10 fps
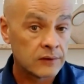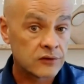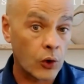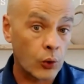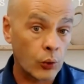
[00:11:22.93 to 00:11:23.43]

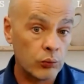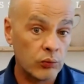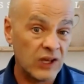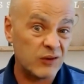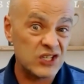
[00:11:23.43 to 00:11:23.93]
So
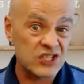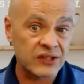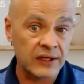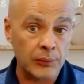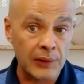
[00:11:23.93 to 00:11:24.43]
if we
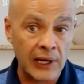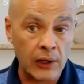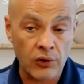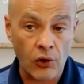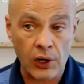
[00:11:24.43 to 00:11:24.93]
just think
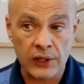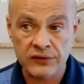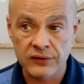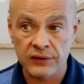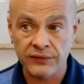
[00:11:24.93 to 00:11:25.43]
about
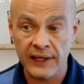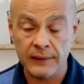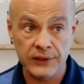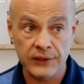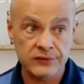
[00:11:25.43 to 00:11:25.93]
cost to
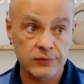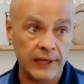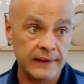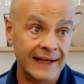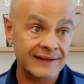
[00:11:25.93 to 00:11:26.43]
families,
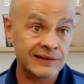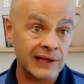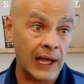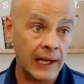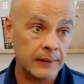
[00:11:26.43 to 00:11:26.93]
right? That's
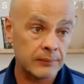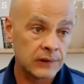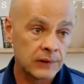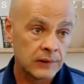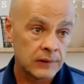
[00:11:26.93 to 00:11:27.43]
time.
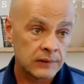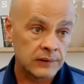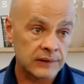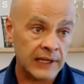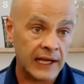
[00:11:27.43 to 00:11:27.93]

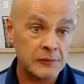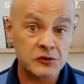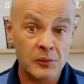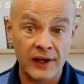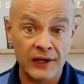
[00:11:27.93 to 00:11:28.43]
And time
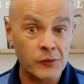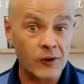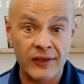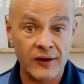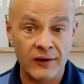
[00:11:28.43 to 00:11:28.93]
is money,
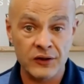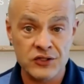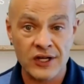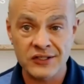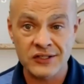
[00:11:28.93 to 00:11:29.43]
whether you
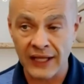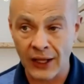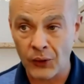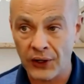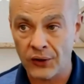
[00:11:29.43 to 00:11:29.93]
judge it
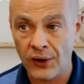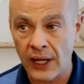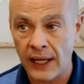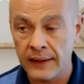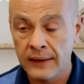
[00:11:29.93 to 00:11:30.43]
that way or
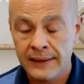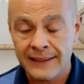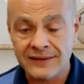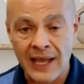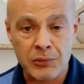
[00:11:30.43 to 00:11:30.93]
not.
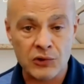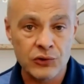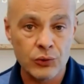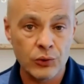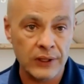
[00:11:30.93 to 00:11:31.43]
It's
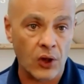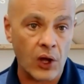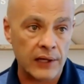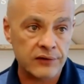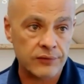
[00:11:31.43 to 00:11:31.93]
opportunity
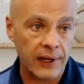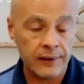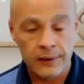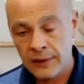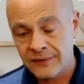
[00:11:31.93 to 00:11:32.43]
loss,
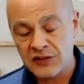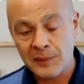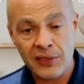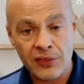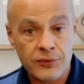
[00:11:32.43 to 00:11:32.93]
right? If I
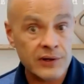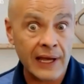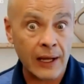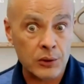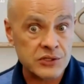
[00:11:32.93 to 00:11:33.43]
spend
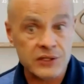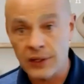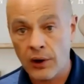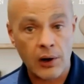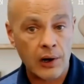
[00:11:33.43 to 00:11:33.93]
3 hours in
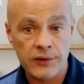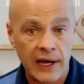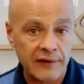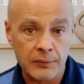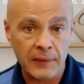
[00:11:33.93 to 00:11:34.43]
the car
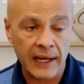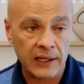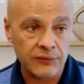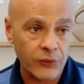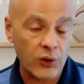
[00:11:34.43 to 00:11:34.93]
driving
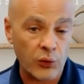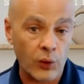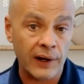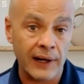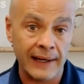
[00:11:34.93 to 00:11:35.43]
back and forth,
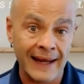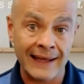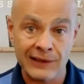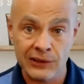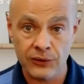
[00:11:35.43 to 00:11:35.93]
what did I
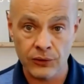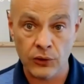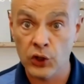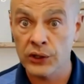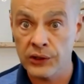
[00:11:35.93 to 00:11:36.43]
not do
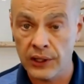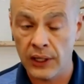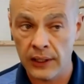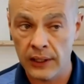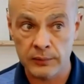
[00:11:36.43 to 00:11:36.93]
or could have
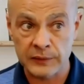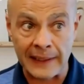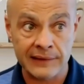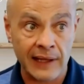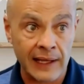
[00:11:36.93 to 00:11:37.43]
done or
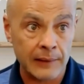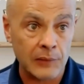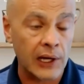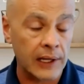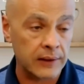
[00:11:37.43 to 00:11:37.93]
spent time
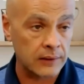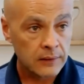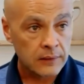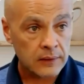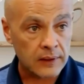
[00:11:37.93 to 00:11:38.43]
on
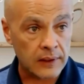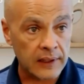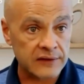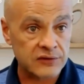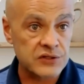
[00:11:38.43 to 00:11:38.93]

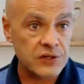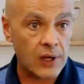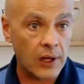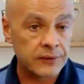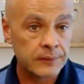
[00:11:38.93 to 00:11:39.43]
as a
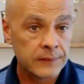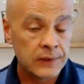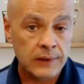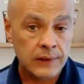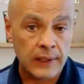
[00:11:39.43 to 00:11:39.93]
result?
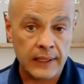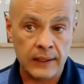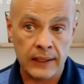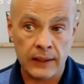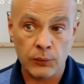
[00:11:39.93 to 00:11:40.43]

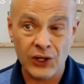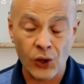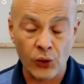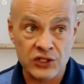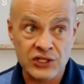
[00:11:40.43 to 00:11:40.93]
And we
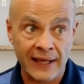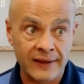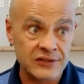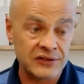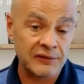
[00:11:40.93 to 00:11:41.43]
know the
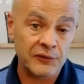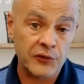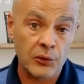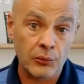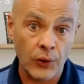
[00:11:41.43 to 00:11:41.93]
challenges even
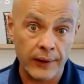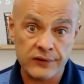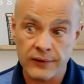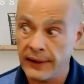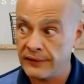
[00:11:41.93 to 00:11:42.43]
for
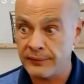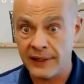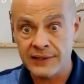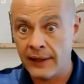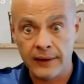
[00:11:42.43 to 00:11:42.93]
employers, right? If
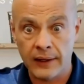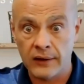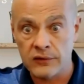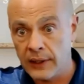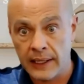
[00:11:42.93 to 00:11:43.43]
my child
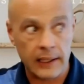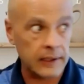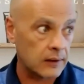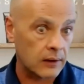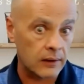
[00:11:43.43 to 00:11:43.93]
care is way out
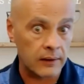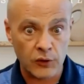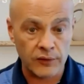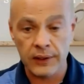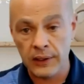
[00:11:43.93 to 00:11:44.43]
of here and
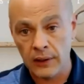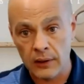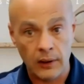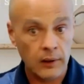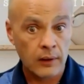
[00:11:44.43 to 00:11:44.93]
I'm over
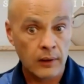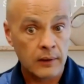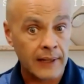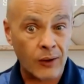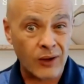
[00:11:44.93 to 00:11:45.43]
here, and
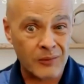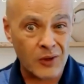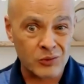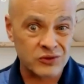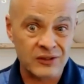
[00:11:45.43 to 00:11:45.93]
now I'm
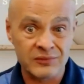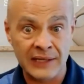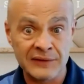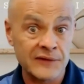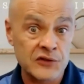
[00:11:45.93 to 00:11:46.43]
almost
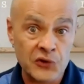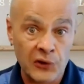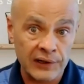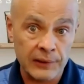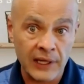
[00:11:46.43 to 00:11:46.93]
sometimes even
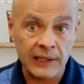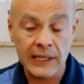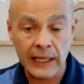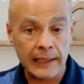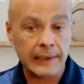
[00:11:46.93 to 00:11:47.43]
shortening my
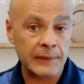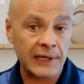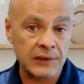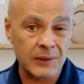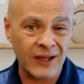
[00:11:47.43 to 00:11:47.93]
day. I'm
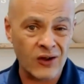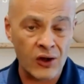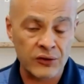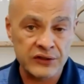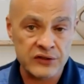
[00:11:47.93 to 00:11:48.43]
having to make
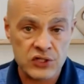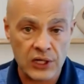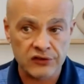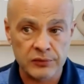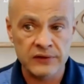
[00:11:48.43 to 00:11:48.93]
all these
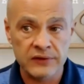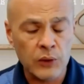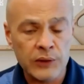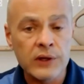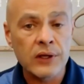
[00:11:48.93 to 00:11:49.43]
adjustments. And
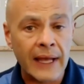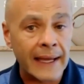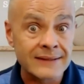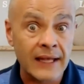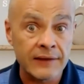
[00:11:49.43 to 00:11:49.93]
we
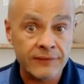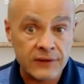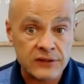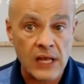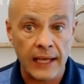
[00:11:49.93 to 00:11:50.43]
realize life
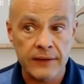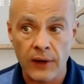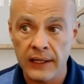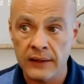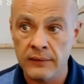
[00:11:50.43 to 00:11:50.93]
is life,
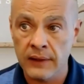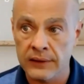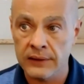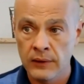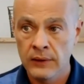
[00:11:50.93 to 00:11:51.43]
right?
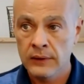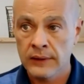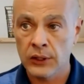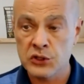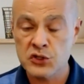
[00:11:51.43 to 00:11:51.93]
And
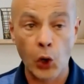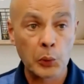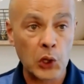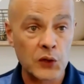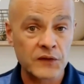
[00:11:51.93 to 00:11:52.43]
there is no
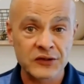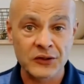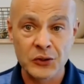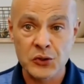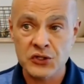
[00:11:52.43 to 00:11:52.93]
perfect
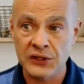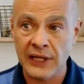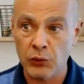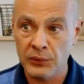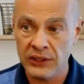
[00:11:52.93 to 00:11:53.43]
solution
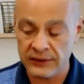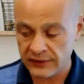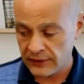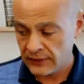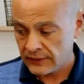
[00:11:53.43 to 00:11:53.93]
that will
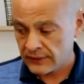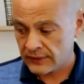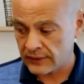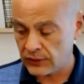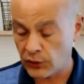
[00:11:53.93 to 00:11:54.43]
meet the
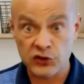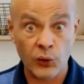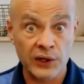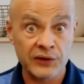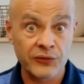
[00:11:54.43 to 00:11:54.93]

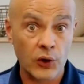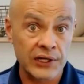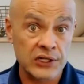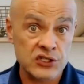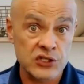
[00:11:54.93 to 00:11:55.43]

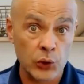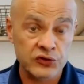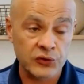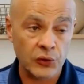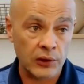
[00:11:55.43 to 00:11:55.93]
24-inch
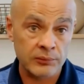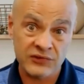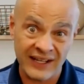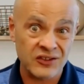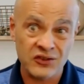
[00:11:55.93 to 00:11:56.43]
snowstorm.
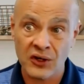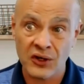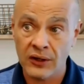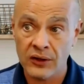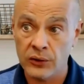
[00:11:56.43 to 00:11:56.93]
Centers are
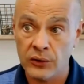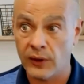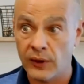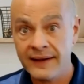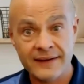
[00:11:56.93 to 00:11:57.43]
going to close.
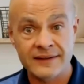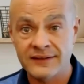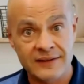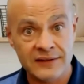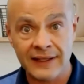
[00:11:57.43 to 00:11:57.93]
Why?
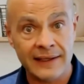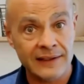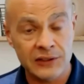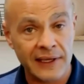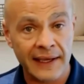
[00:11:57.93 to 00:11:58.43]
Because just
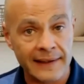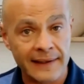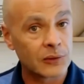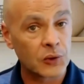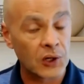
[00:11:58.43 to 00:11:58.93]
like you can't
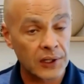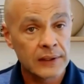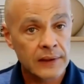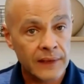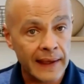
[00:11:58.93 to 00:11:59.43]
get to work,
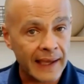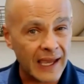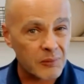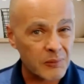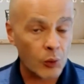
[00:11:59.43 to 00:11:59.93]
they can't.